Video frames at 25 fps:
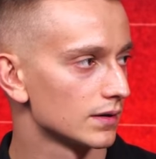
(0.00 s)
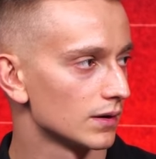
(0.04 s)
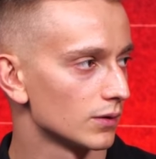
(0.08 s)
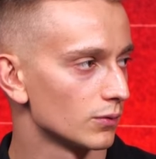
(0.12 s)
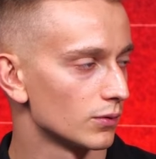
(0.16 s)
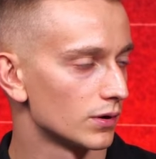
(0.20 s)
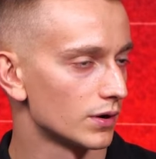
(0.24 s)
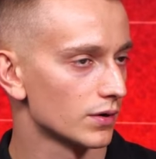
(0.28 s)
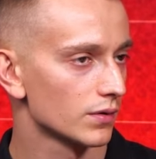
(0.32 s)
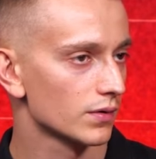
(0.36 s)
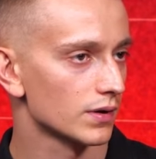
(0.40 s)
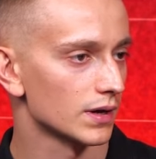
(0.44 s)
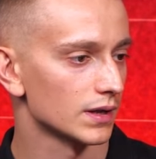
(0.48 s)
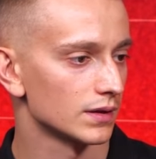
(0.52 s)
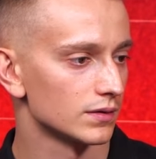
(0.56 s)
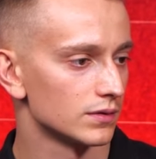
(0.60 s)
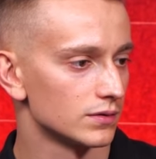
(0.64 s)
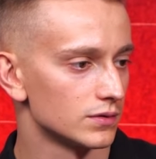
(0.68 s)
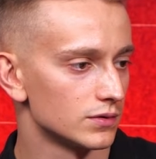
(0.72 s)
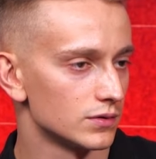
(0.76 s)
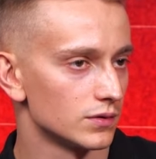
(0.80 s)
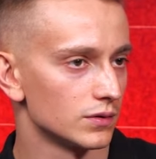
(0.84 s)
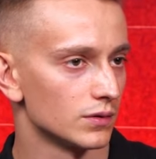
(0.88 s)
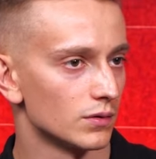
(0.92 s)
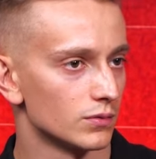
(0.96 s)
where you
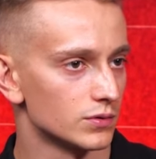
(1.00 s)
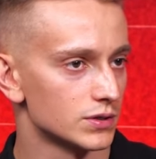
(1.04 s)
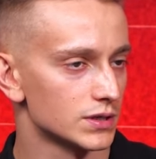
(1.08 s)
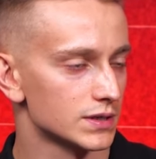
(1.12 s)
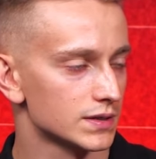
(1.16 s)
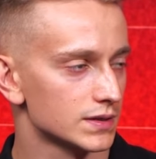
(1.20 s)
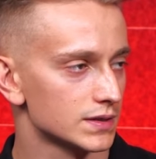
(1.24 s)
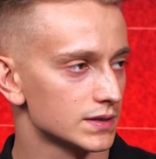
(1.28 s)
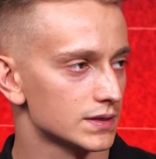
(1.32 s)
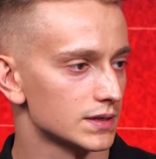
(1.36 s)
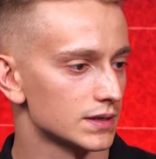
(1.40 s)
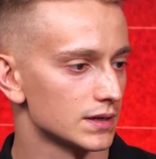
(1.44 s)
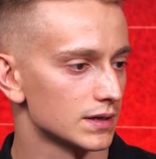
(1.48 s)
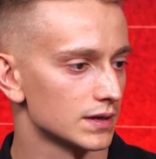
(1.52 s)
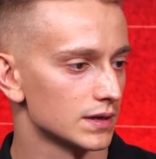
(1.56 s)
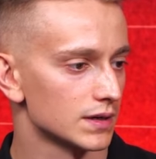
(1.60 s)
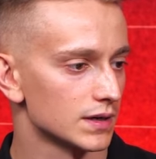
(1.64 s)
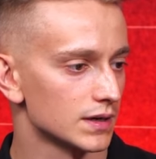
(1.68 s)
can just